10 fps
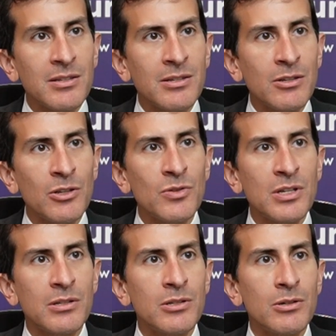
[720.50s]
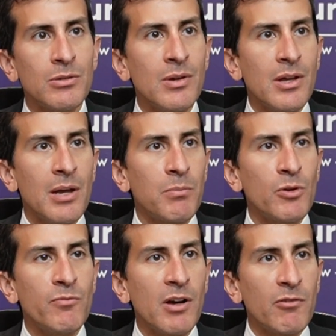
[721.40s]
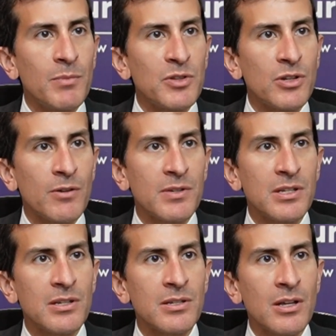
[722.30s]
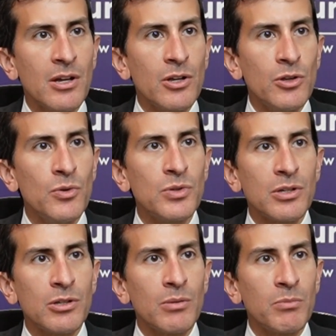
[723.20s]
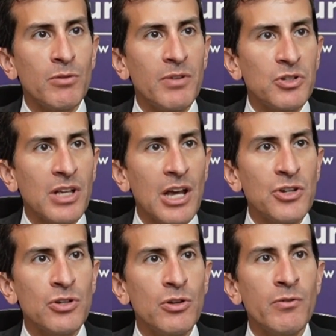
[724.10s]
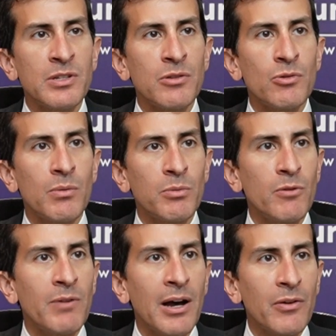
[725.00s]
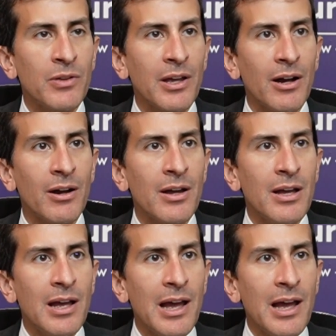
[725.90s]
to use it to improve government services, use it to improve education, use it to improve healthcare.